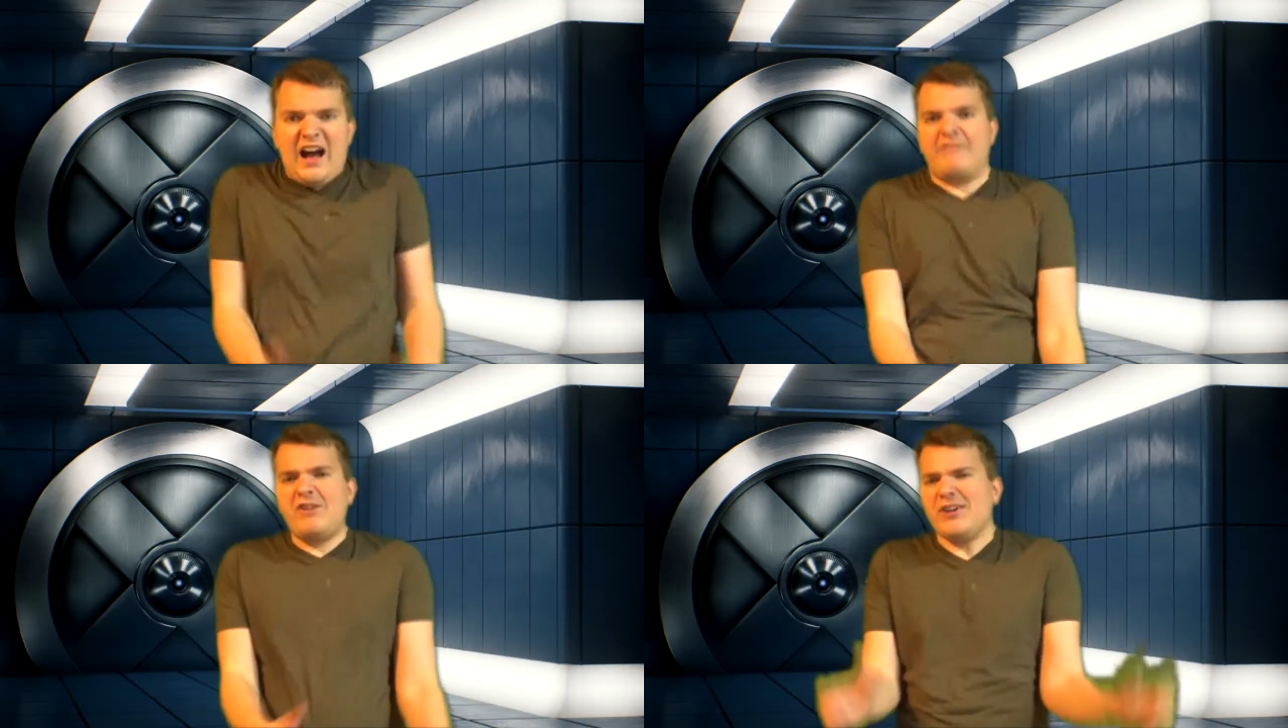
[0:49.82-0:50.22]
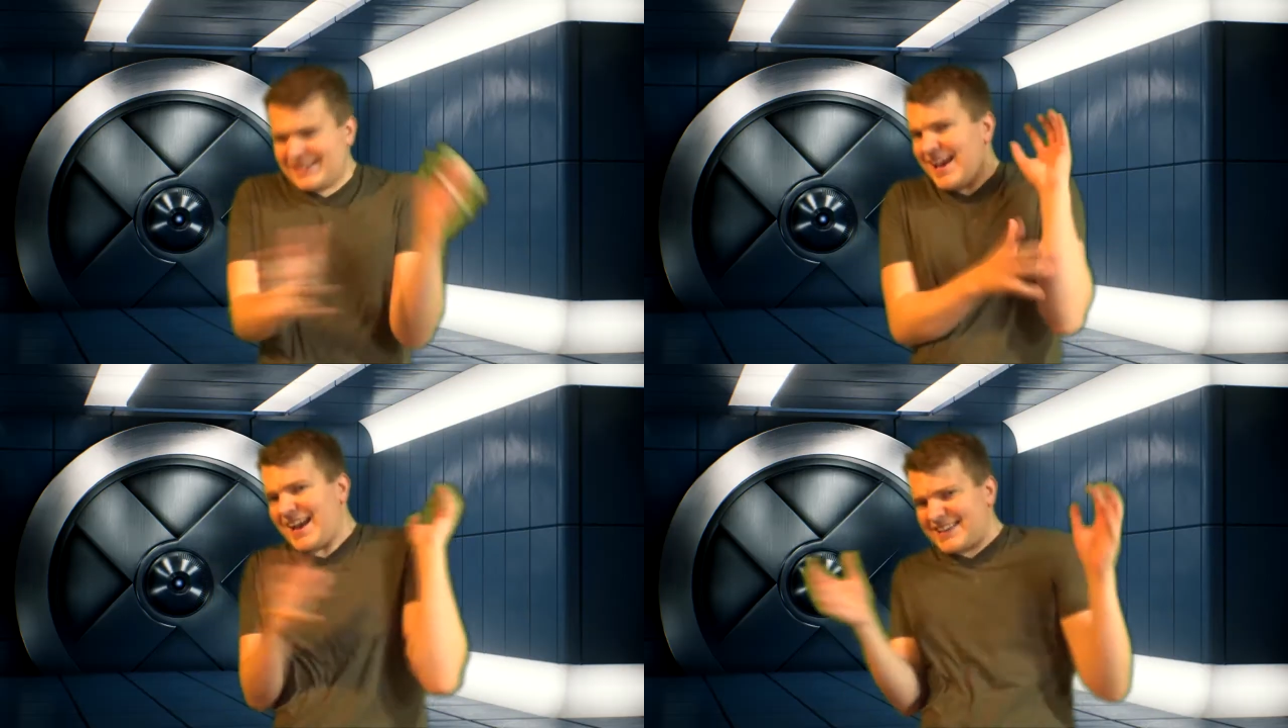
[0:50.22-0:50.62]
A
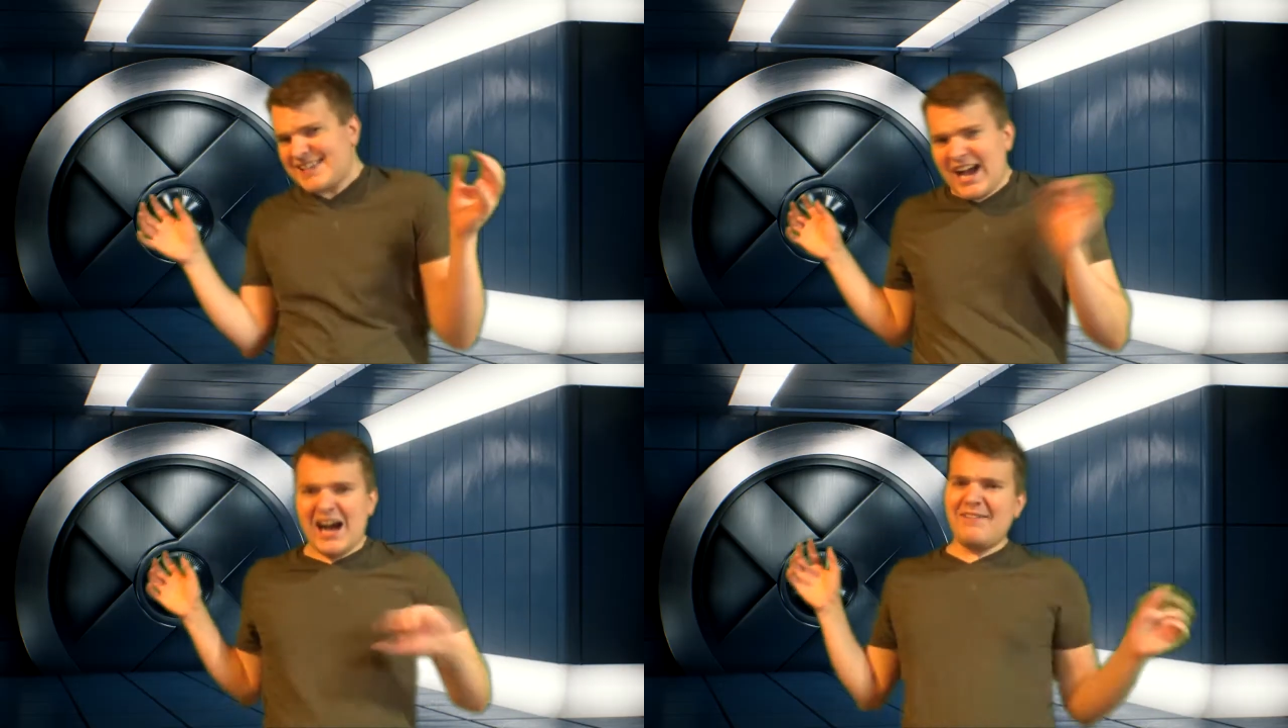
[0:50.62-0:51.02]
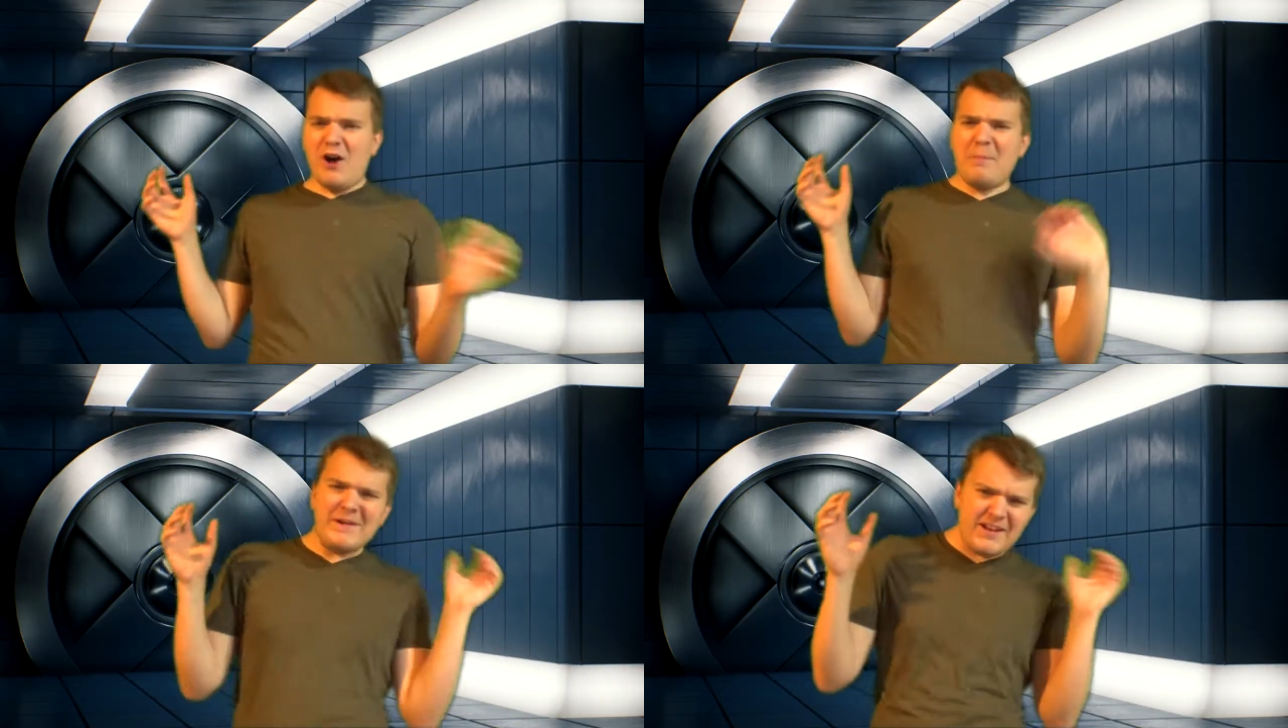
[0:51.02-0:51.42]
vortex!
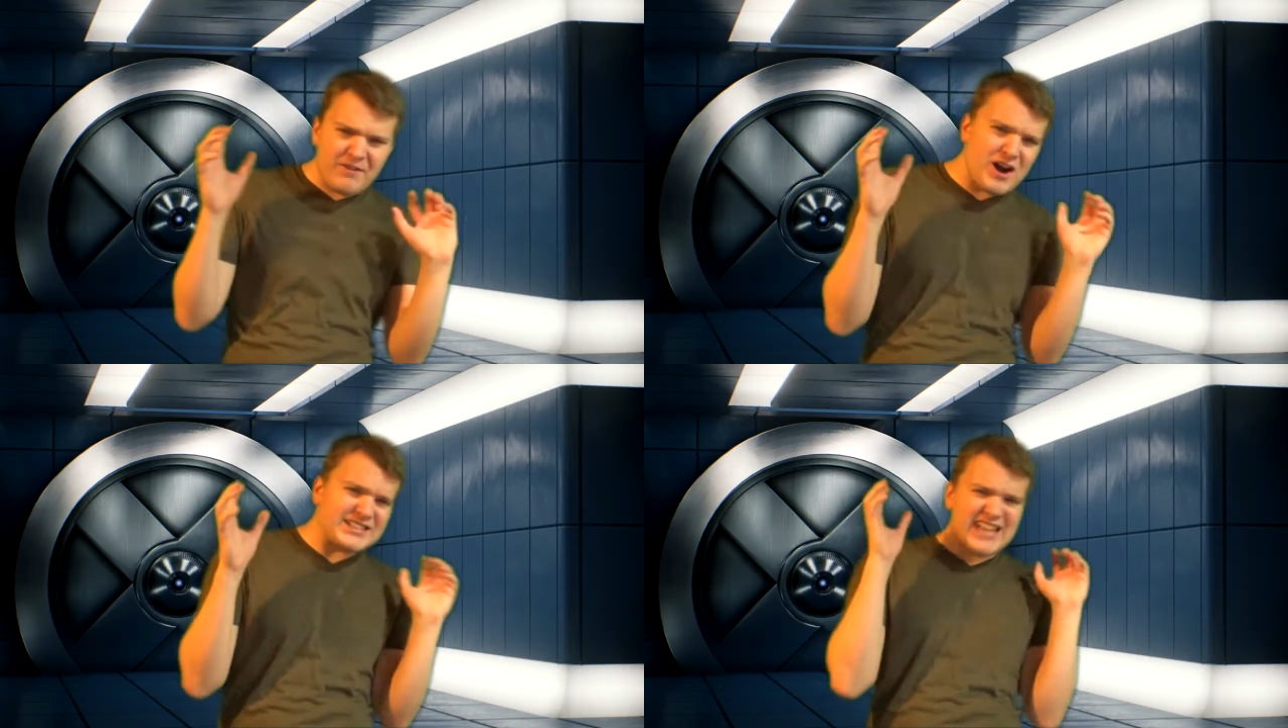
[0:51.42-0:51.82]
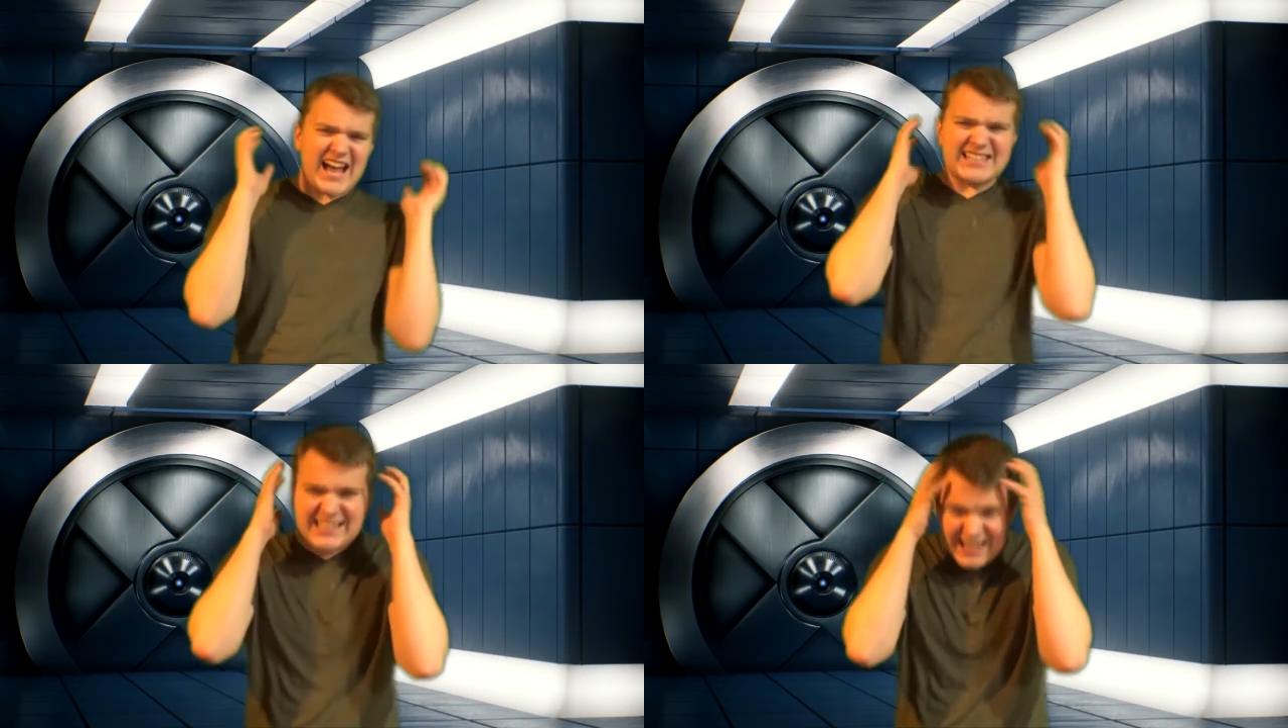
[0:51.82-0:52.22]
I'm open the vortex!